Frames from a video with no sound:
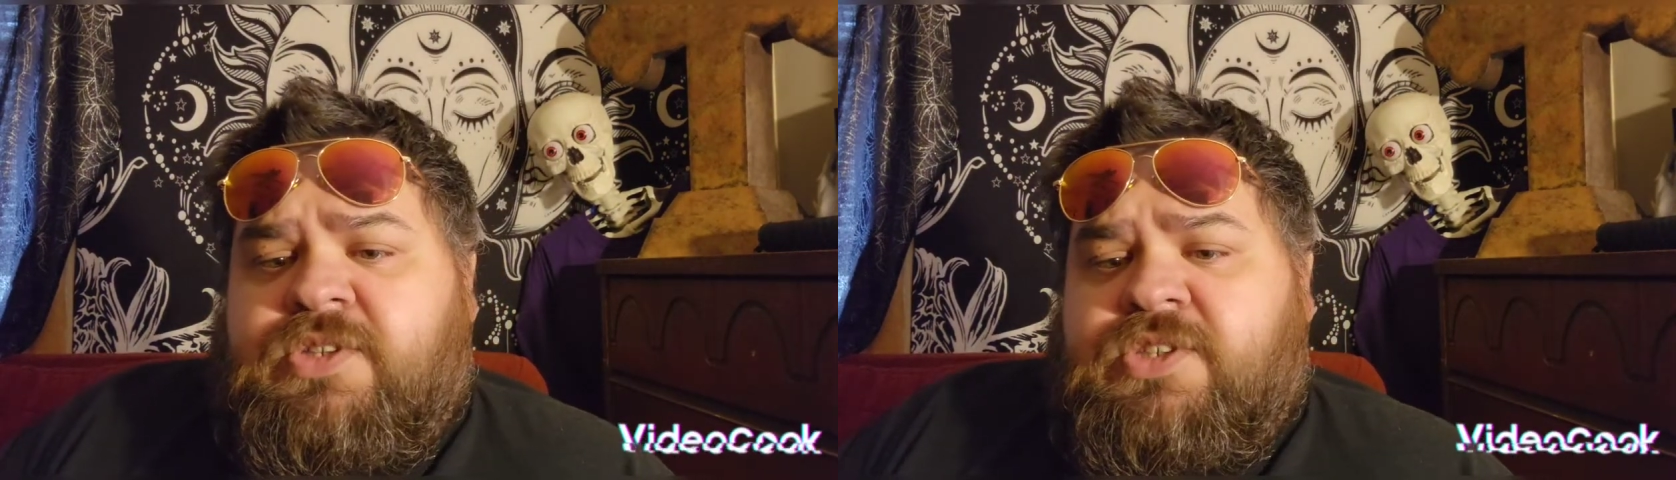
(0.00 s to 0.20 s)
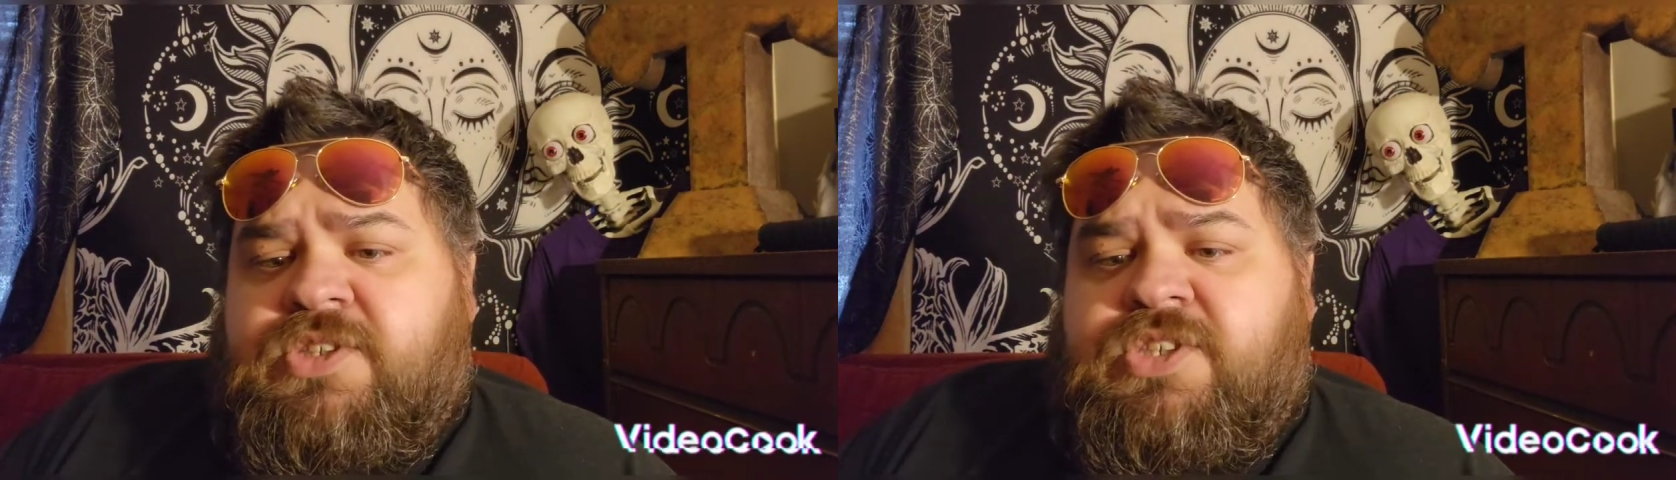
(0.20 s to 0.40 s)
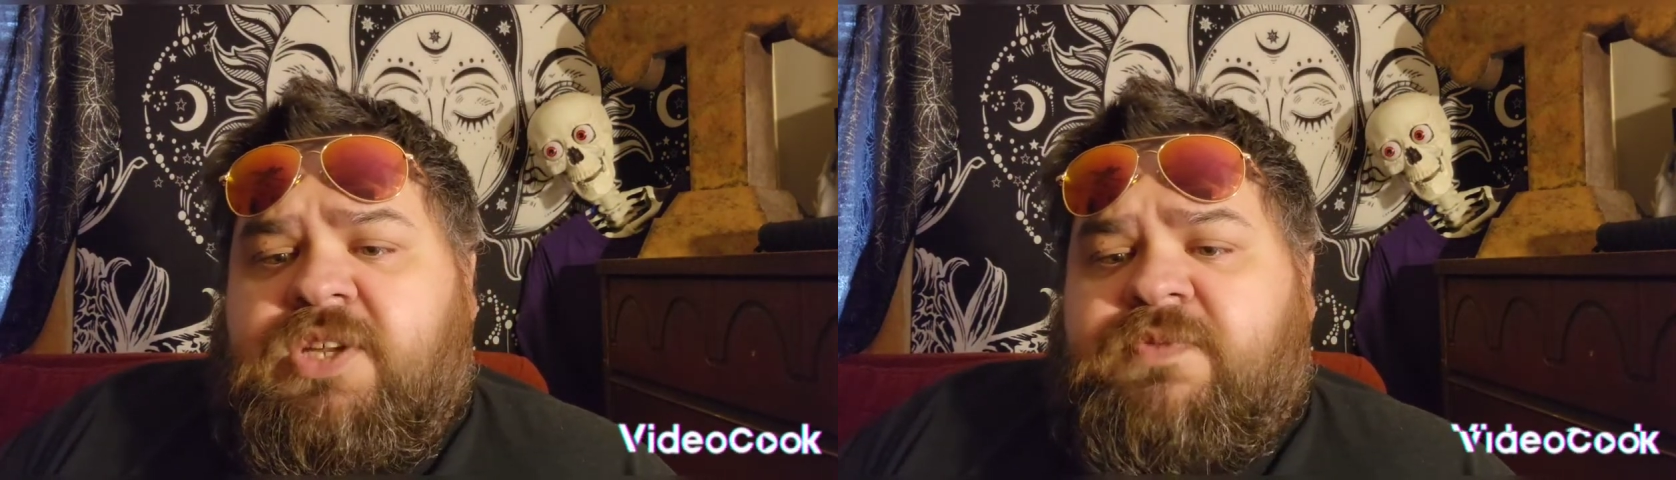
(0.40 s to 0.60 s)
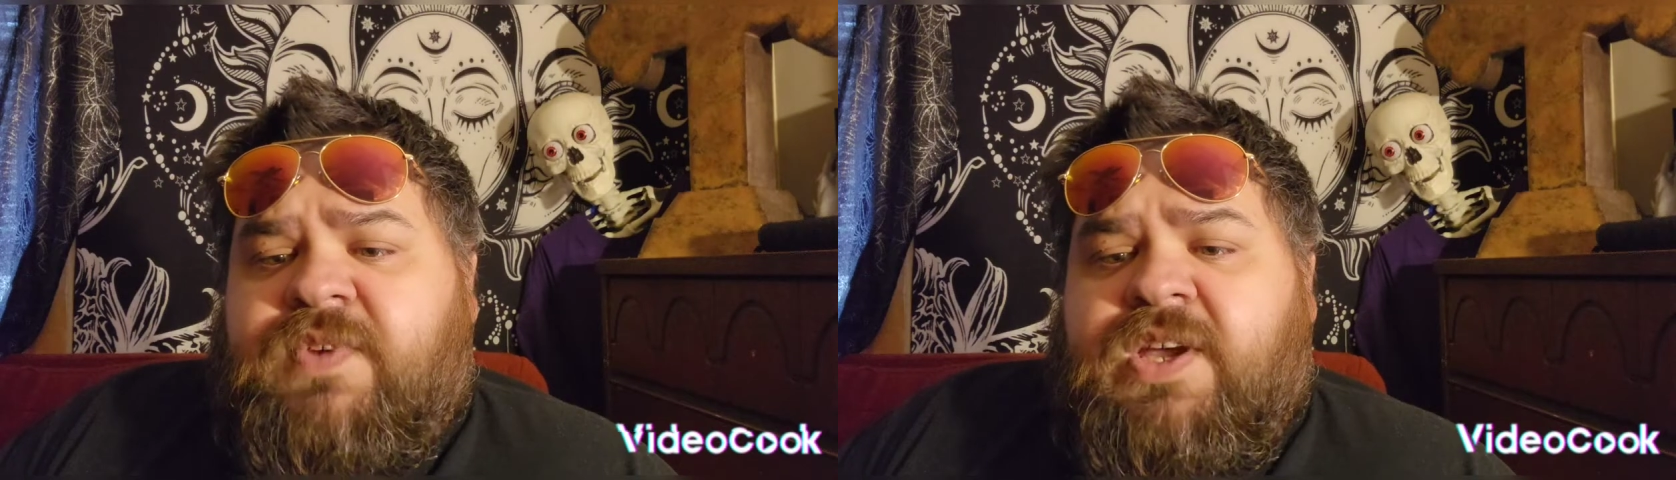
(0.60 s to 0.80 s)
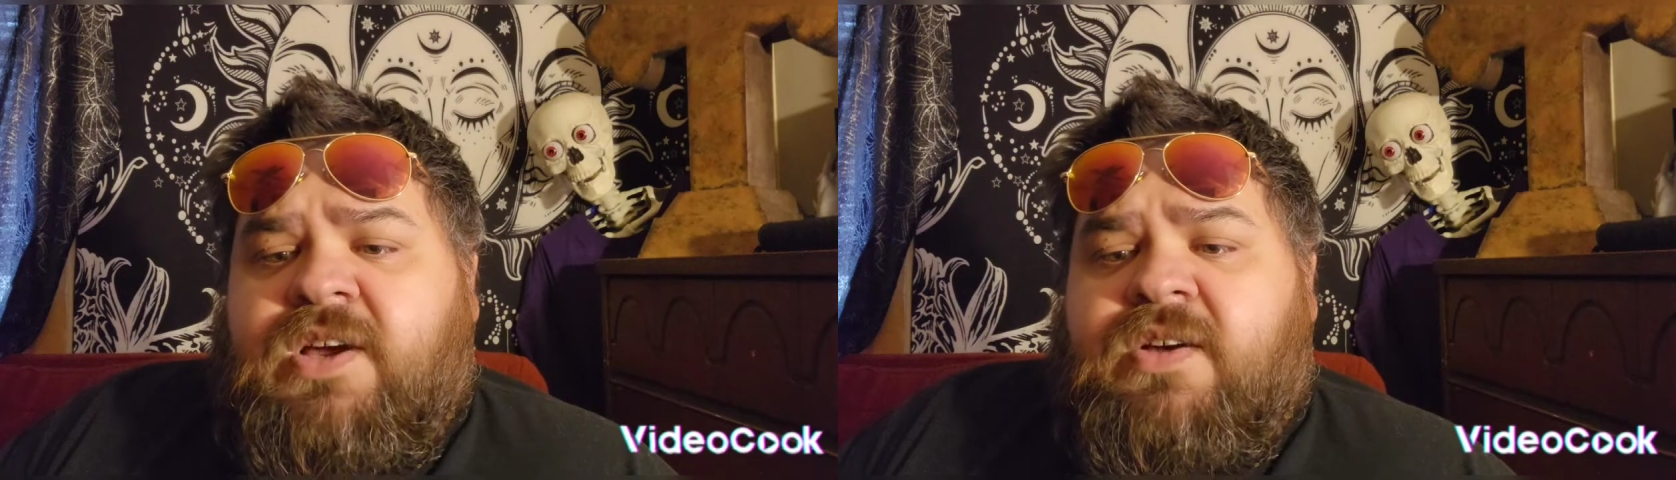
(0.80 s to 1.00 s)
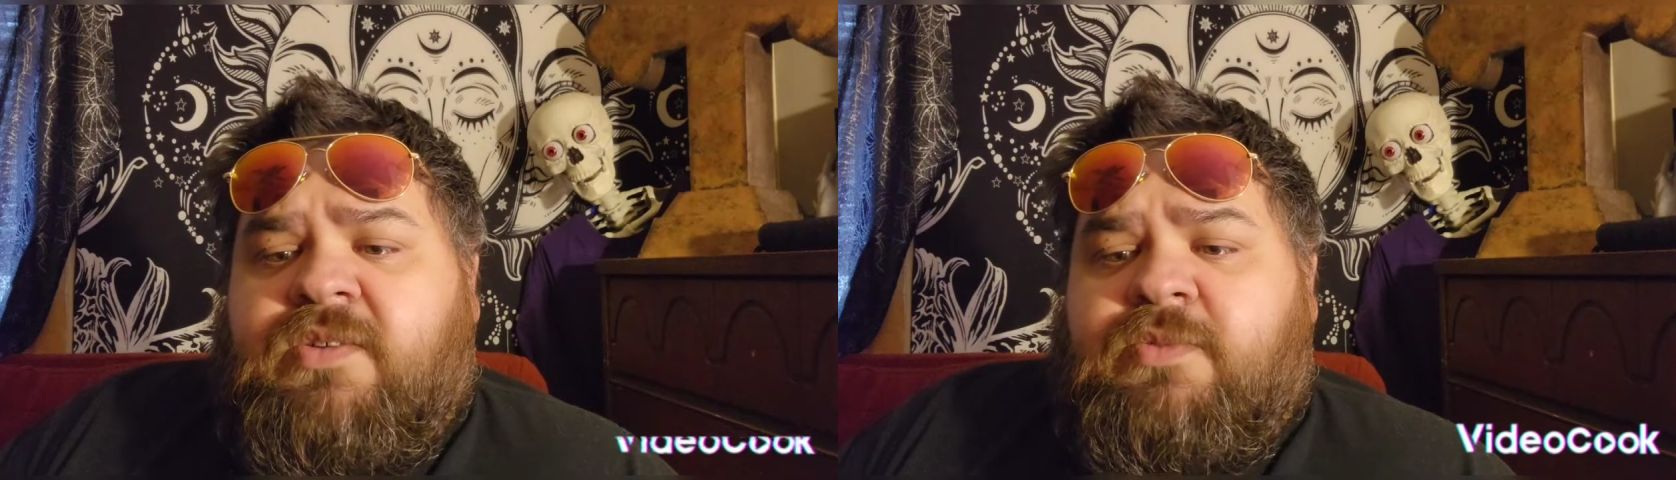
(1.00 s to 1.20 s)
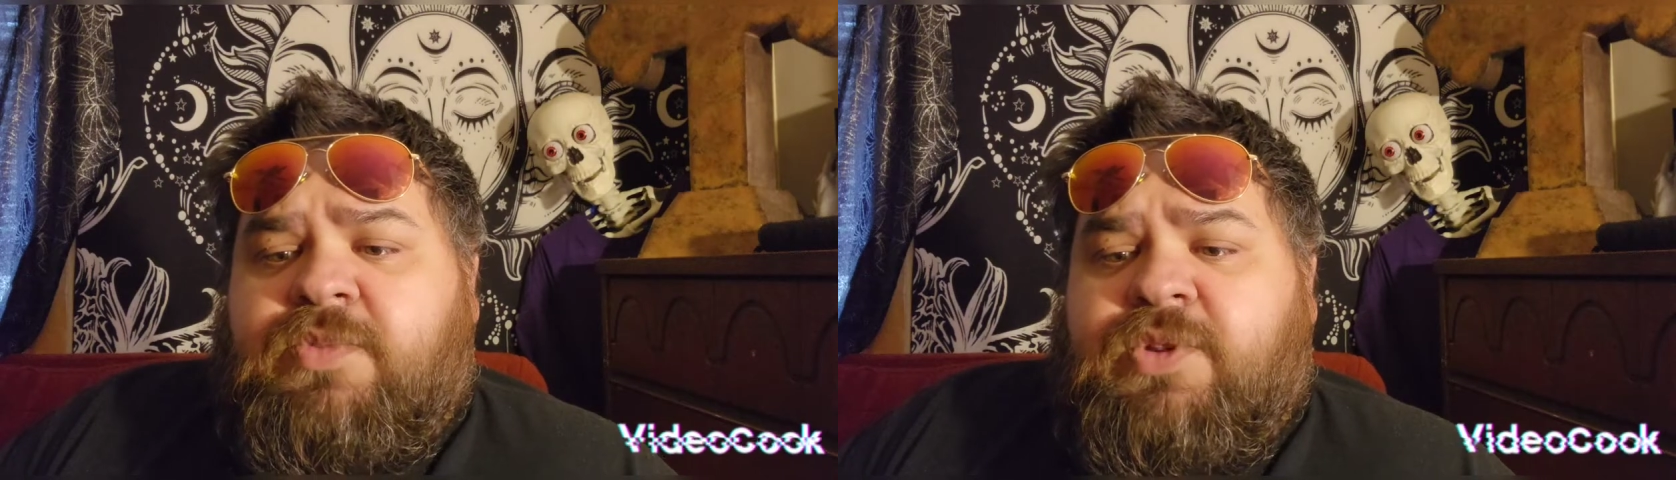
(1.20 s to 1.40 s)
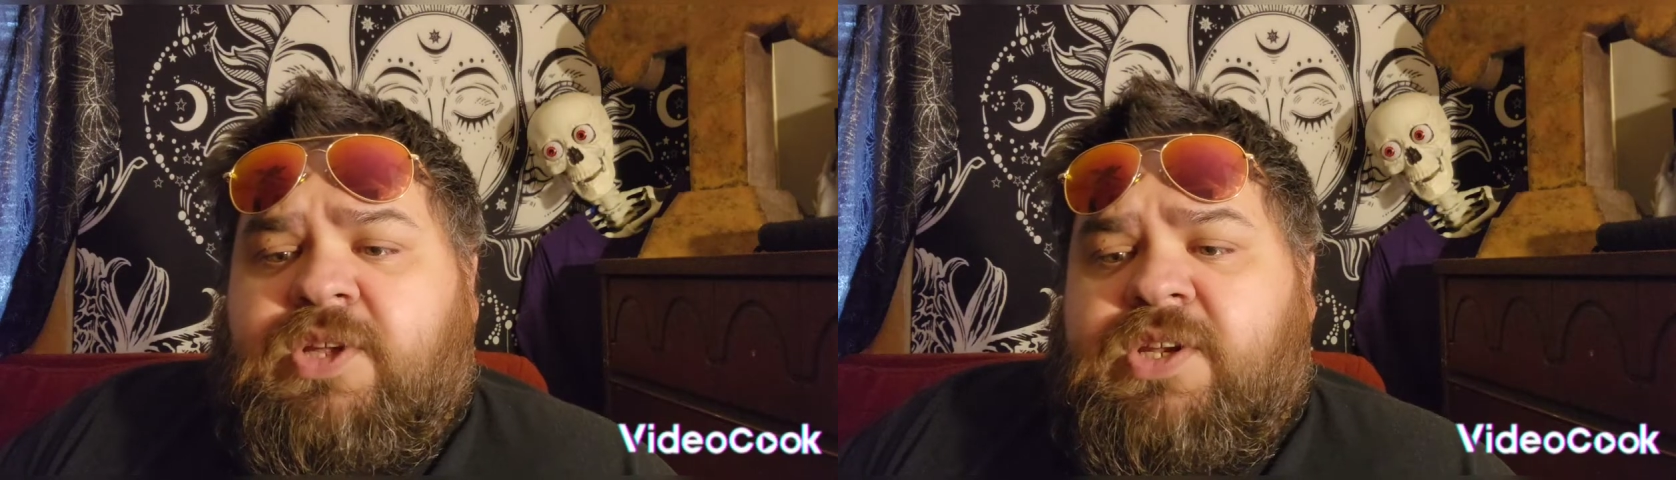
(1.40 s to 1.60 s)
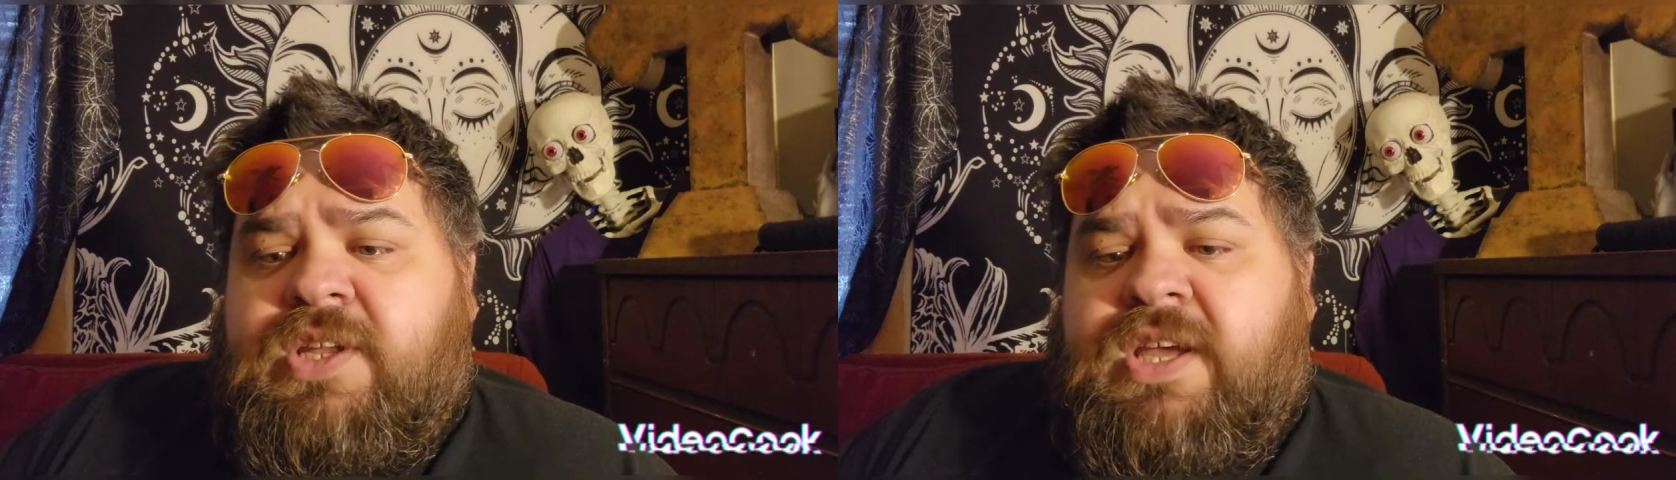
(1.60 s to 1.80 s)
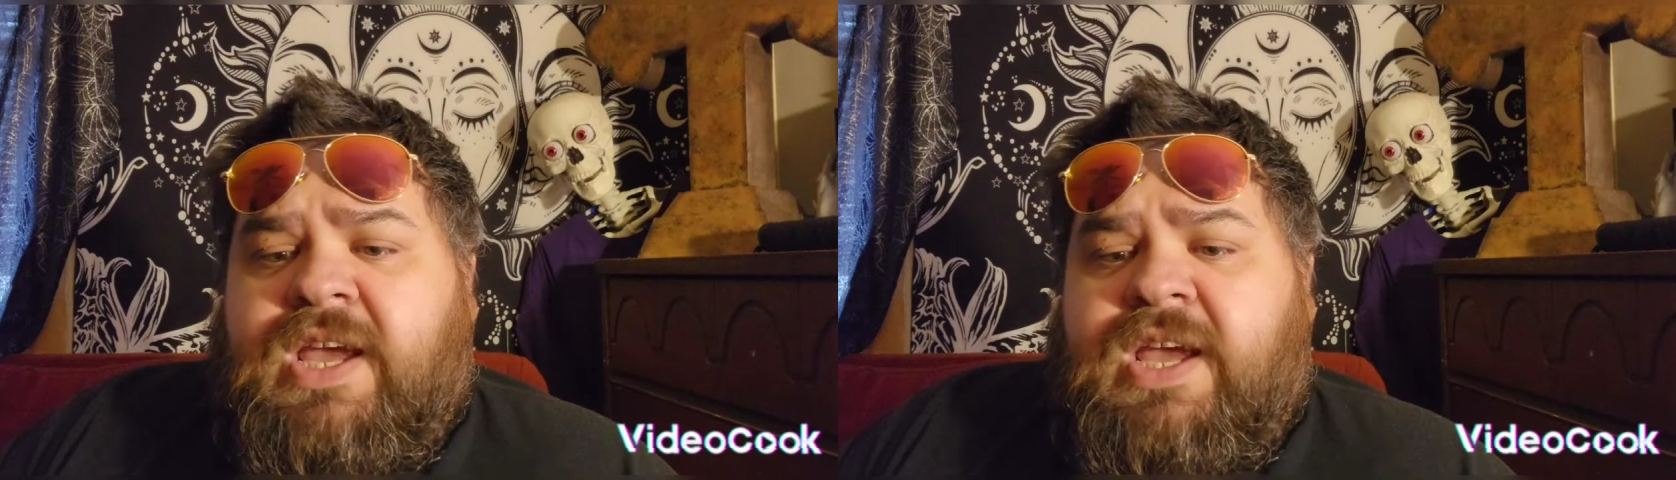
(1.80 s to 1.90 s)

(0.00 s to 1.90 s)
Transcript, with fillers: she found Belinda